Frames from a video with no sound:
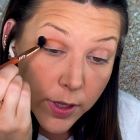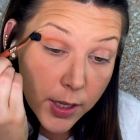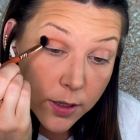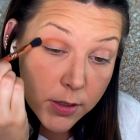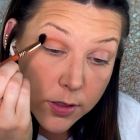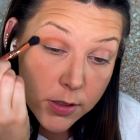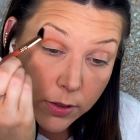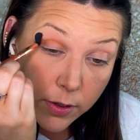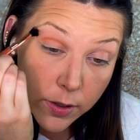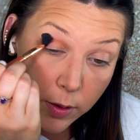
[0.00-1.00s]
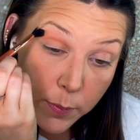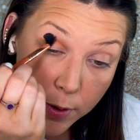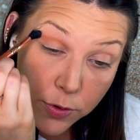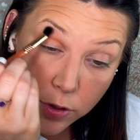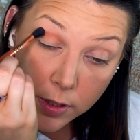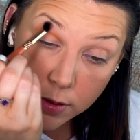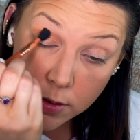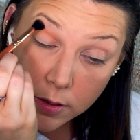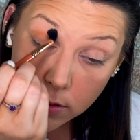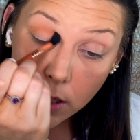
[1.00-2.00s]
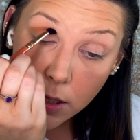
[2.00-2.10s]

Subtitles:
and circular motions.